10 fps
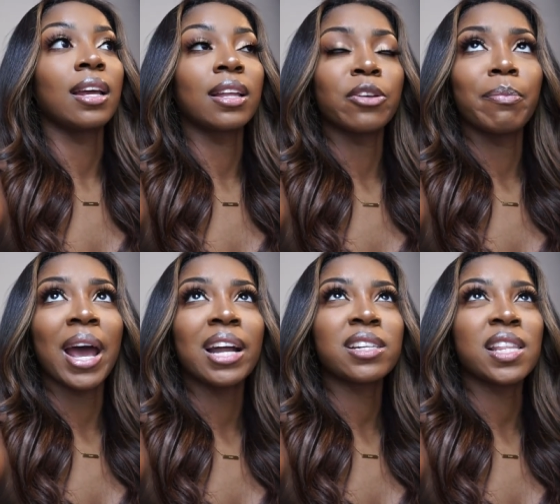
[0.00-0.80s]
get them
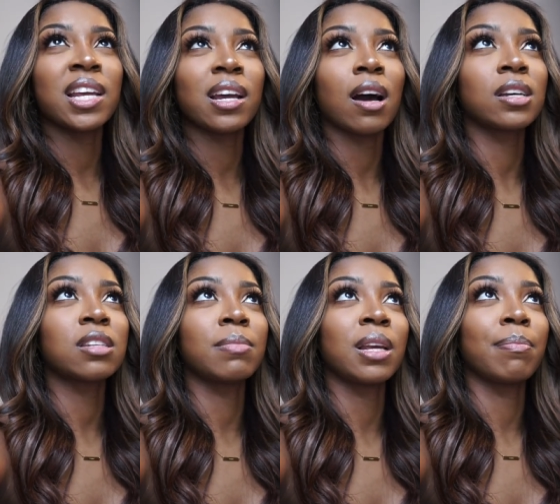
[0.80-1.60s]
matched. I think it
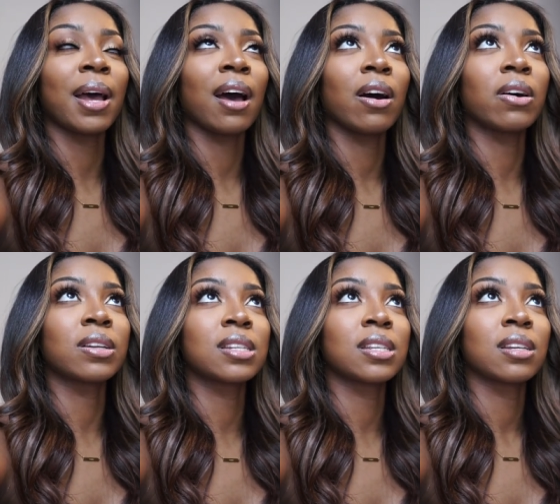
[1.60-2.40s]
costs me about,